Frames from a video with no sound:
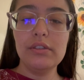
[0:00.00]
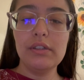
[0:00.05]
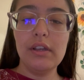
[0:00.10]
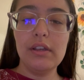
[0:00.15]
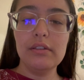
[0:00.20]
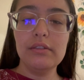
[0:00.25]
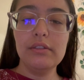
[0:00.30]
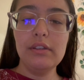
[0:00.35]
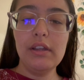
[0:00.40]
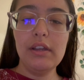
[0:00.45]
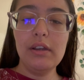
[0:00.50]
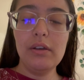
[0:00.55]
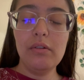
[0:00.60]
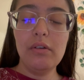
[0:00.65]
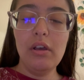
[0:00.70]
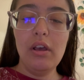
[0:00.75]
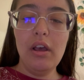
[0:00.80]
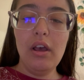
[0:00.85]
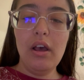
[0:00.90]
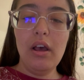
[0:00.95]
So yes, now
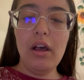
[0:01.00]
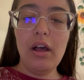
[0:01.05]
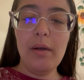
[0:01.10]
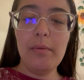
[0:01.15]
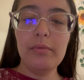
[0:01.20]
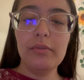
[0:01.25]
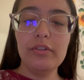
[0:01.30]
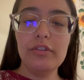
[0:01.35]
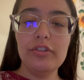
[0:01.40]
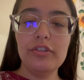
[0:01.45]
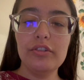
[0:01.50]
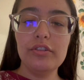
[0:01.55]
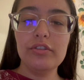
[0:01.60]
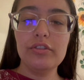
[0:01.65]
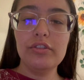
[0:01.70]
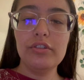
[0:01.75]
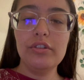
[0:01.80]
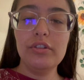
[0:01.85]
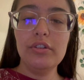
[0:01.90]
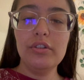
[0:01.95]
I'm gonna
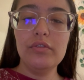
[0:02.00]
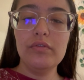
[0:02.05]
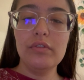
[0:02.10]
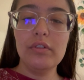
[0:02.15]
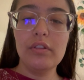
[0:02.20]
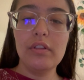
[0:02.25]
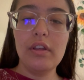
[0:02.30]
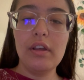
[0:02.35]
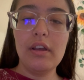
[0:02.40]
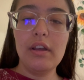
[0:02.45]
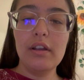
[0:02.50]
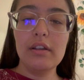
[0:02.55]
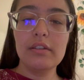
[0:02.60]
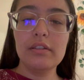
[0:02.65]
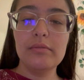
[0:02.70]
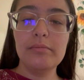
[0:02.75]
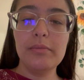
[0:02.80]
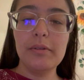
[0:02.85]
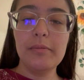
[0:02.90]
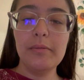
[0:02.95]
just chill,
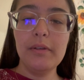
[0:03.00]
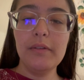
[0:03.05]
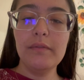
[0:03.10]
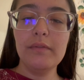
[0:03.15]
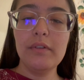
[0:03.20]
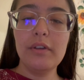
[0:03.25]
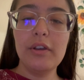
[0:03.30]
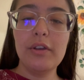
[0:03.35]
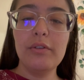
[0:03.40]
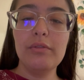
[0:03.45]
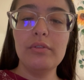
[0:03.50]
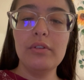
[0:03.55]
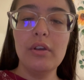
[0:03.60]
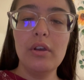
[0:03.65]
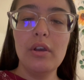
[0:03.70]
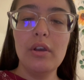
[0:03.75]
relax, and be on my phone,